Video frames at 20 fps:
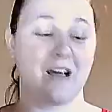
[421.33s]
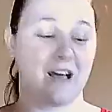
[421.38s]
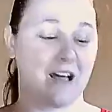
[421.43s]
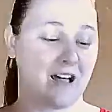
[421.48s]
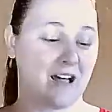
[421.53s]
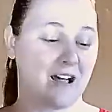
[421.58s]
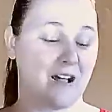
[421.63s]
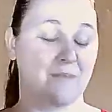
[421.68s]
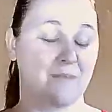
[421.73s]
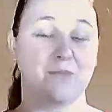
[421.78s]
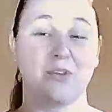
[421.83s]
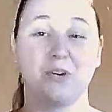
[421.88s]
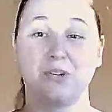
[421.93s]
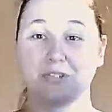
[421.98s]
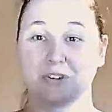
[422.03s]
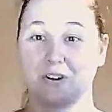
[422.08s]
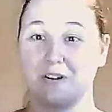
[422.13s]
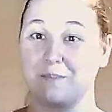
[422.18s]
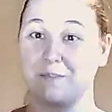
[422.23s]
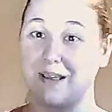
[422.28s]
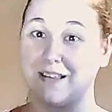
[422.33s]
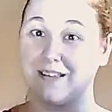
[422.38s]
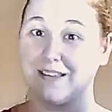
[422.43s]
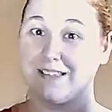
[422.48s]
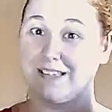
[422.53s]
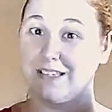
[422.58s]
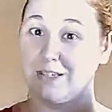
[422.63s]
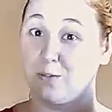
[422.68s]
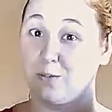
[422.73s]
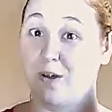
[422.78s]
um, those are on my
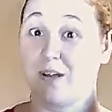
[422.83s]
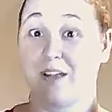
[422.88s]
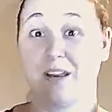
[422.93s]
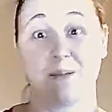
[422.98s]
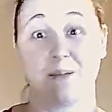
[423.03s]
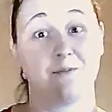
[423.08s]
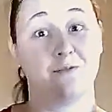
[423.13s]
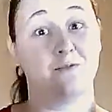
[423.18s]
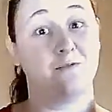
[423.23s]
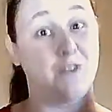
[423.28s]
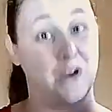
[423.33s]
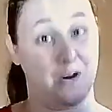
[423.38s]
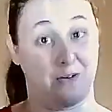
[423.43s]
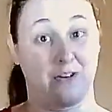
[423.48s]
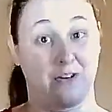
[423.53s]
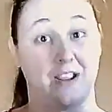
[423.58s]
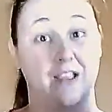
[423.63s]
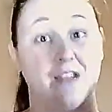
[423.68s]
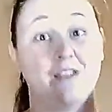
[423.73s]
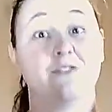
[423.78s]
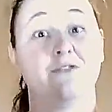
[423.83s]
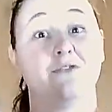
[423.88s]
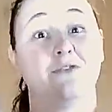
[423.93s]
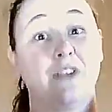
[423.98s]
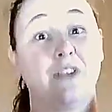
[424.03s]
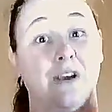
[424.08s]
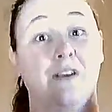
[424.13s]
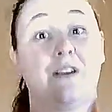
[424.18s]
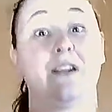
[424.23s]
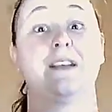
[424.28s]
list as well, and I'm very,
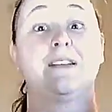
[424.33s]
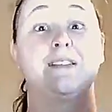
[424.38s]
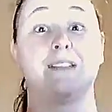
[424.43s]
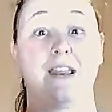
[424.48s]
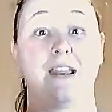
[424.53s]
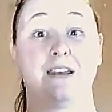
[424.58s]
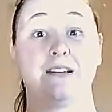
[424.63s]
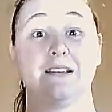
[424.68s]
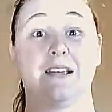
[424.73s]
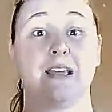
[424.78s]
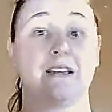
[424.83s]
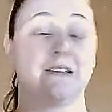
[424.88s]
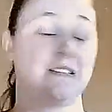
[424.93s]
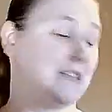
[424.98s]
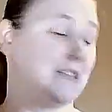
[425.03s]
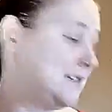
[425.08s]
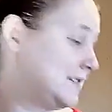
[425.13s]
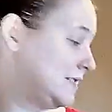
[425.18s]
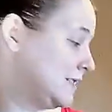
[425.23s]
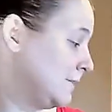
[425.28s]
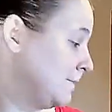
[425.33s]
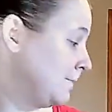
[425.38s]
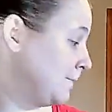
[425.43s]
very excited to get to these.